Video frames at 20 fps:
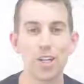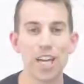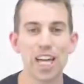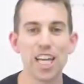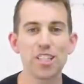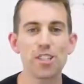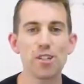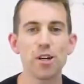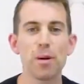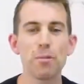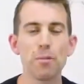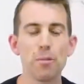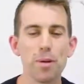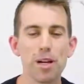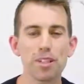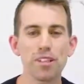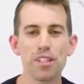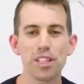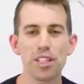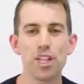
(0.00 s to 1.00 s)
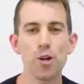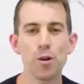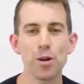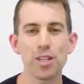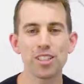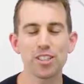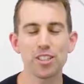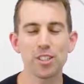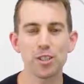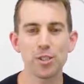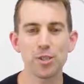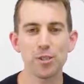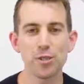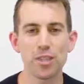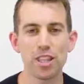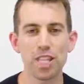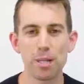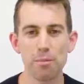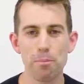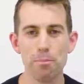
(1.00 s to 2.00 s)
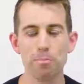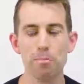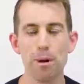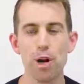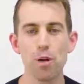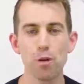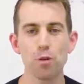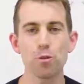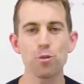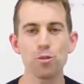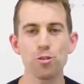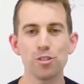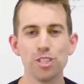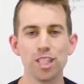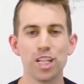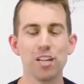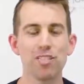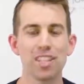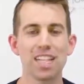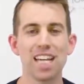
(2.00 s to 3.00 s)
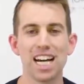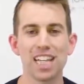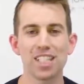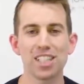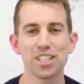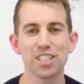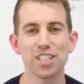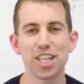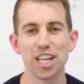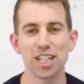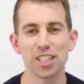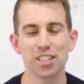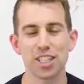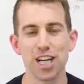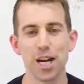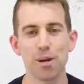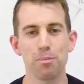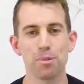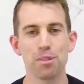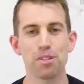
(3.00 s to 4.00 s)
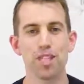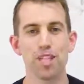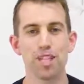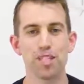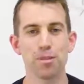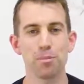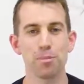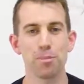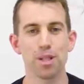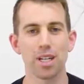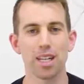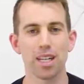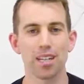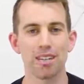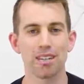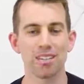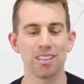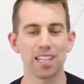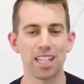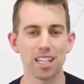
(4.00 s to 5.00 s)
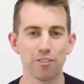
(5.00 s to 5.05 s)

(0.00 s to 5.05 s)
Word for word: Okay, so I'm about to go into the bones of the Isagenix compensation plan.